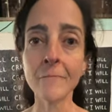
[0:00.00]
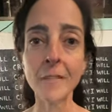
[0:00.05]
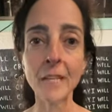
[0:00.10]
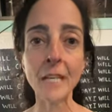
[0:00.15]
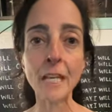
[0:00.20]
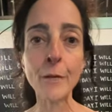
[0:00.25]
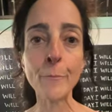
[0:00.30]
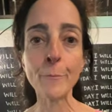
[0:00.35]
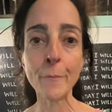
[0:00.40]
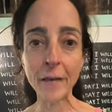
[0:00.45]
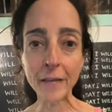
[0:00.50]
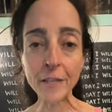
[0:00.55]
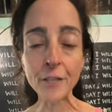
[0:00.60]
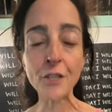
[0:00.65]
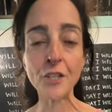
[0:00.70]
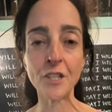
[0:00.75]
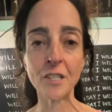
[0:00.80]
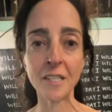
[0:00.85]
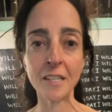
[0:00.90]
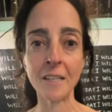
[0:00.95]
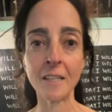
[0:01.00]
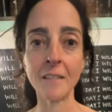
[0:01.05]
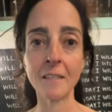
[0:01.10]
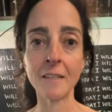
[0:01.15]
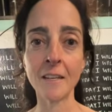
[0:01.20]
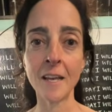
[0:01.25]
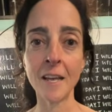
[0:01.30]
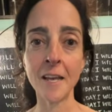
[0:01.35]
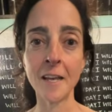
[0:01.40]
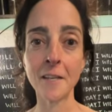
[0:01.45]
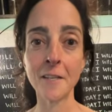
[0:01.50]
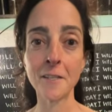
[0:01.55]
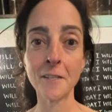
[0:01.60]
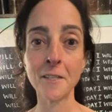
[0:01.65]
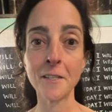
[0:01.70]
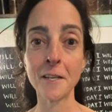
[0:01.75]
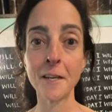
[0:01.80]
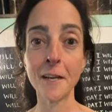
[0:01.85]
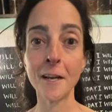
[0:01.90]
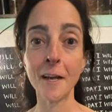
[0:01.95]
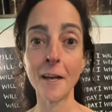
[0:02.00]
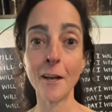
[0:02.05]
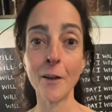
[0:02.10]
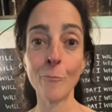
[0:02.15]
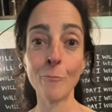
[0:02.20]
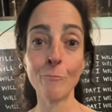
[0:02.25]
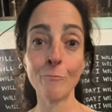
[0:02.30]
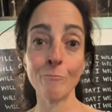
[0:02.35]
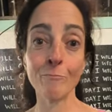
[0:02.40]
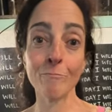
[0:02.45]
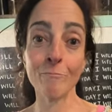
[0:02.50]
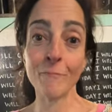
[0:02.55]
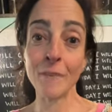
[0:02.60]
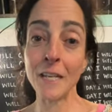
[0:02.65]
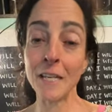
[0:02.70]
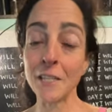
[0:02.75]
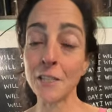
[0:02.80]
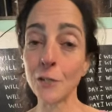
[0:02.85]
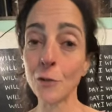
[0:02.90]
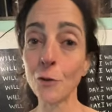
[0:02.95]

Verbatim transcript: He manages it. And, um, he's